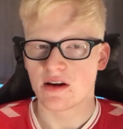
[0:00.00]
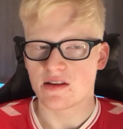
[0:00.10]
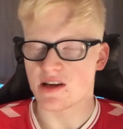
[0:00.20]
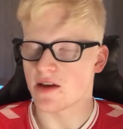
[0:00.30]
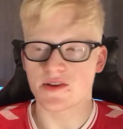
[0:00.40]

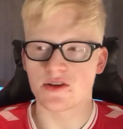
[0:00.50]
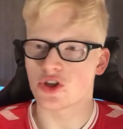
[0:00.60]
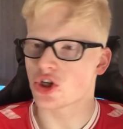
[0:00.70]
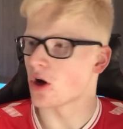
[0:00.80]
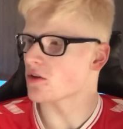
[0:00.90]
Davison's
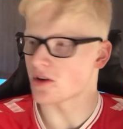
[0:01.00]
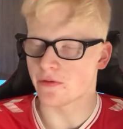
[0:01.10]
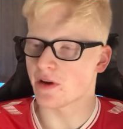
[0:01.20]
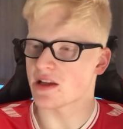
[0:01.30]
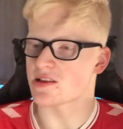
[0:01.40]
shot
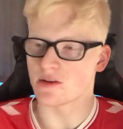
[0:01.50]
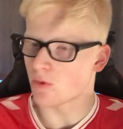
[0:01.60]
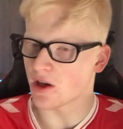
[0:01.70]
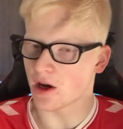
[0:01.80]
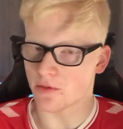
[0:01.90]
deflected,
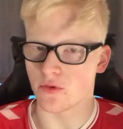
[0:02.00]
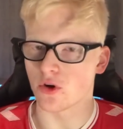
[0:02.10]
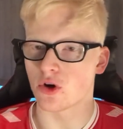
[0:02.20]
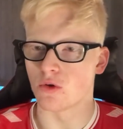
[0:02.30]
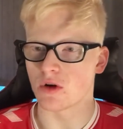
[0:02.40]
went out for a
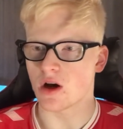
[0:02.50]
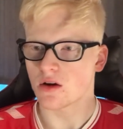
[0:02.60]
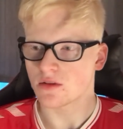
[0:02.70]
corner.